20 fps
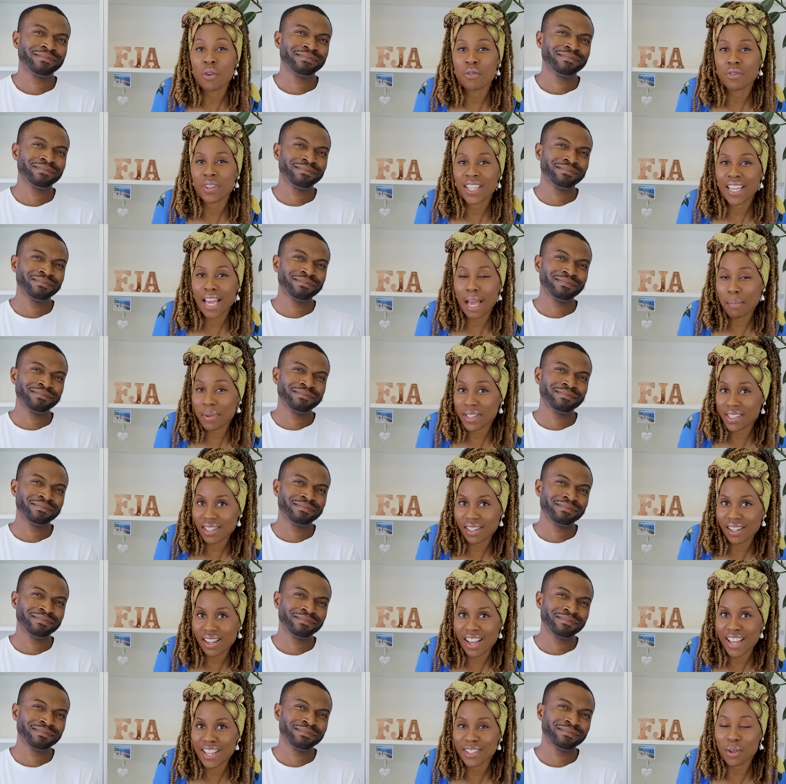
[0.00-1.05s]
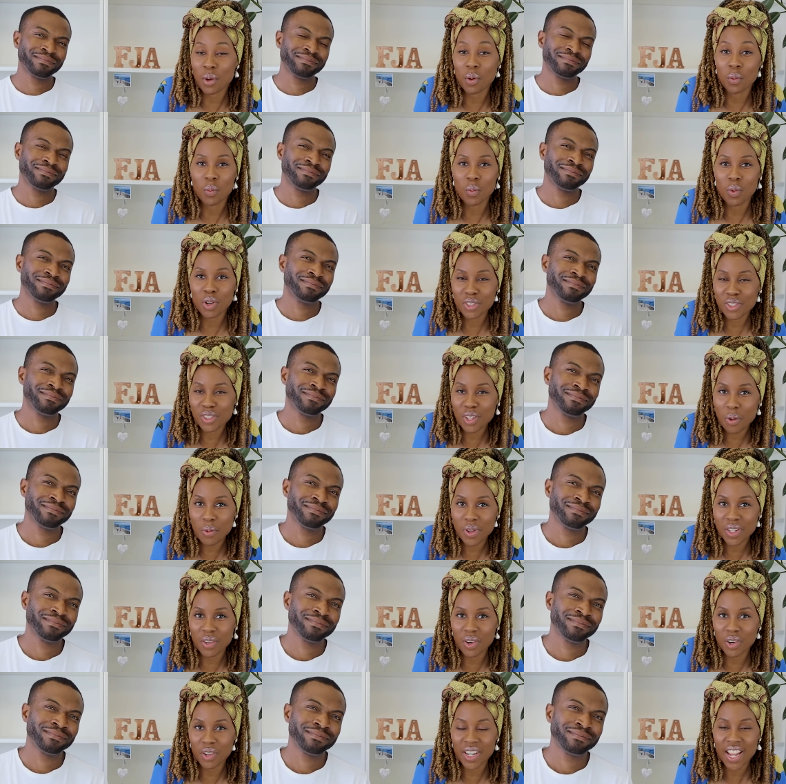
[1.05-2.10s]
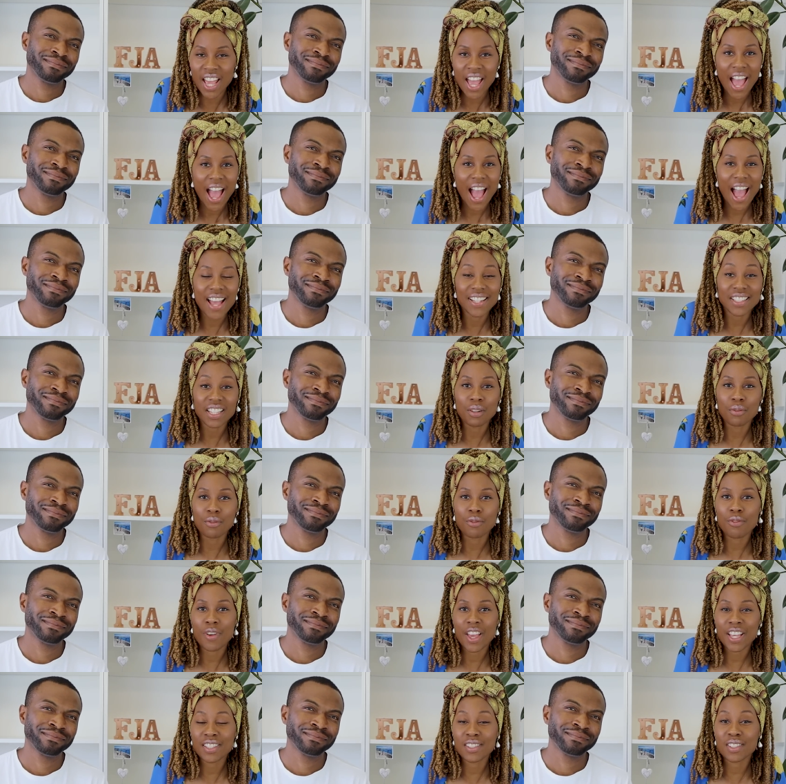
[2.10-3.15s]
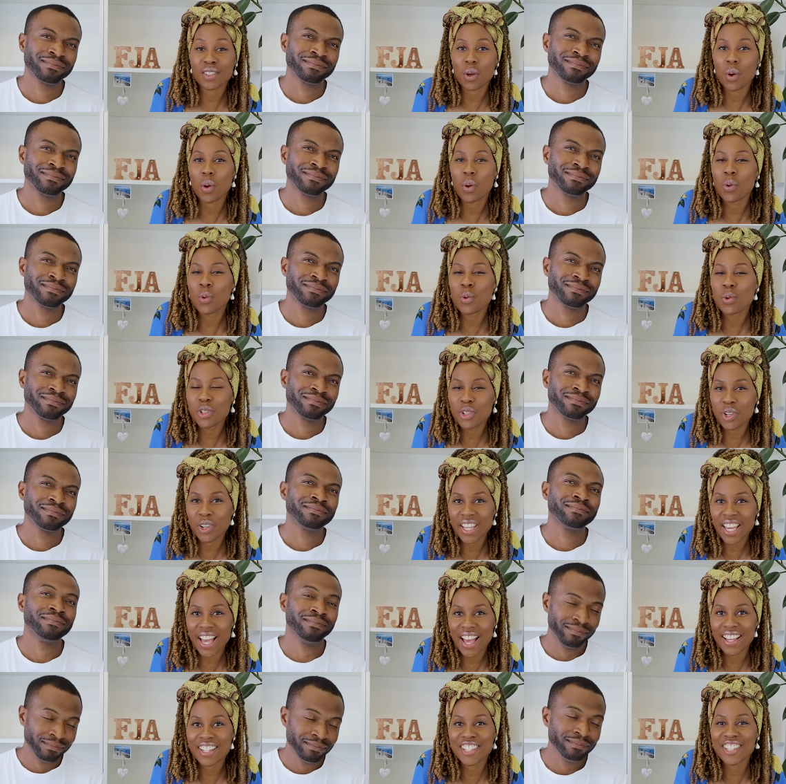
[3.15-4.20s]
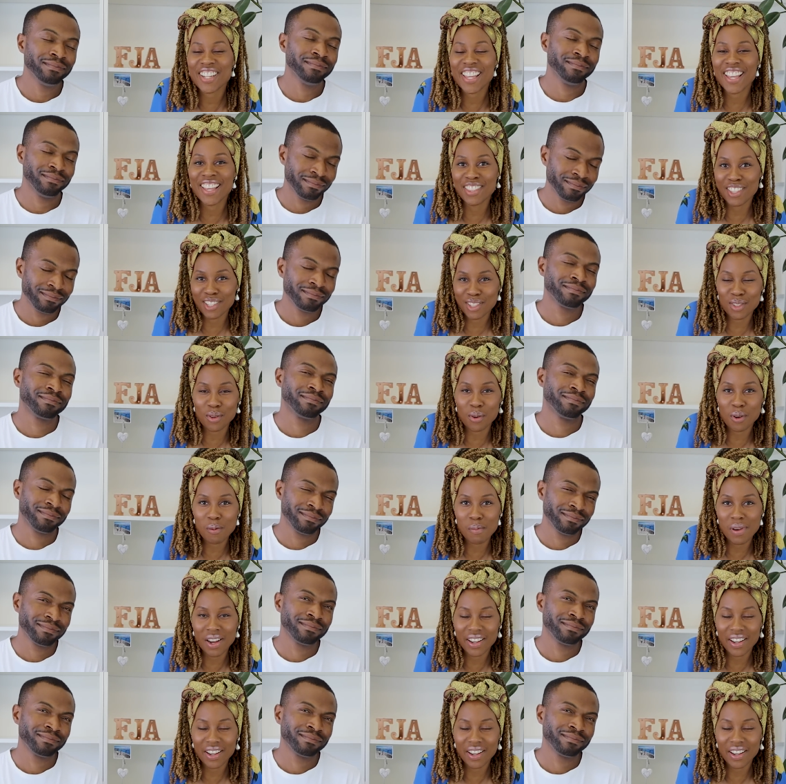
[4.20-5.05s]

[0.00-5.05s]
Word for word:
Speaker 1: overcapitalize on what's going on and invest all your cash in the stock